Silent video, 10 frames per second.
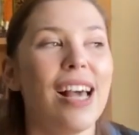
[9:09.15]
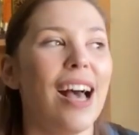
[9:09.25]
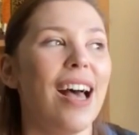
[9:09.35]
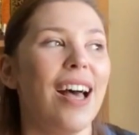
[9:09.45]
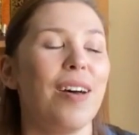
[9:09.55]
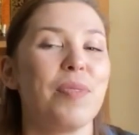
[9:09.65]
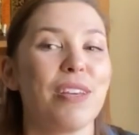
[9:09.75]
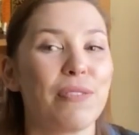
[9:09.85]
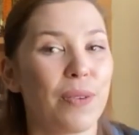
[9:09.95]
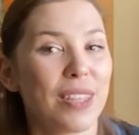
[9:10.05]
Um,
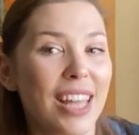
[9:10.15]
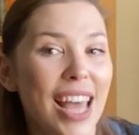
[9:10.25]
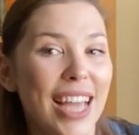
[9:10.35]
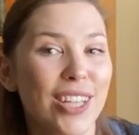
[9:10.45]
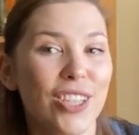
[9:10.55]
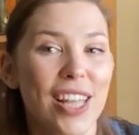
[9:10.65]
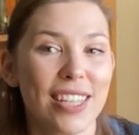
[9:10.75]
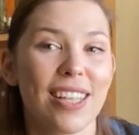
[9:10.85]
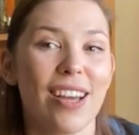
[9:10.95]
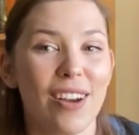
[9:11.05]
if you would like, share
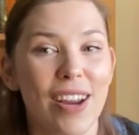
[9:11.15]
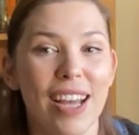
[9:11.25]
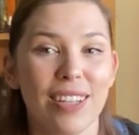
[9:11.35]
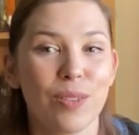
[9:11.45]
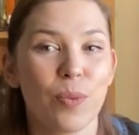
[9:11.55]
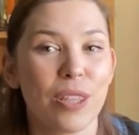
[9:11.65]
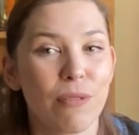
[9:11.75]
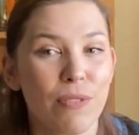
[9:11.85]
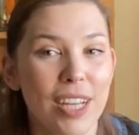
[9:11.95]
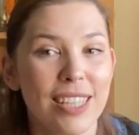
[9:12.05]
this around with your
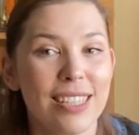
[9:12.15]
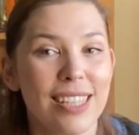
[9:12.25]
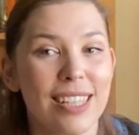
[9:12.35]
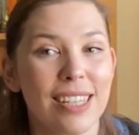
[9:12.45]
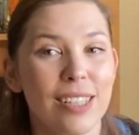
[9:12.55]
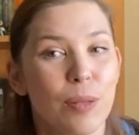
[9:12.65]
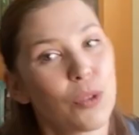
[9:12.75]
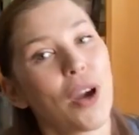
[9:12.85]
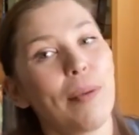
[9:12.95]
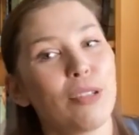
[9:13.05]
friends.
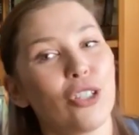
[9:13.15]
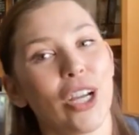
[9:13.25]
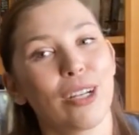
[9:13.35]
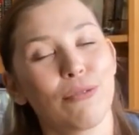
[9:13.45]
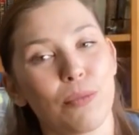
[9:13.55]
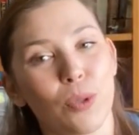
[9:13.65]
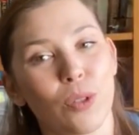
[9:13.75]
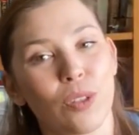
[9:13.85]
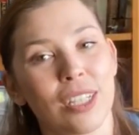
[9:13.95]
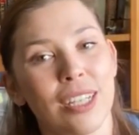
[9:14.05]
Subscribe to the channel for
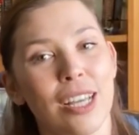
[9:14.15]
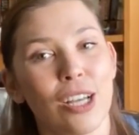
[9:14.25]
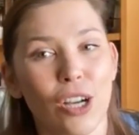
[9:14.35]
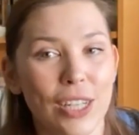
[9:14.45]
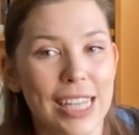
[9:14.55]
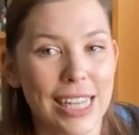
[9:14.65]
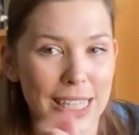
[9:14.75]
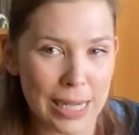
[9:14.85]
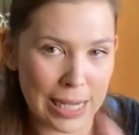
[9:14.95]
more content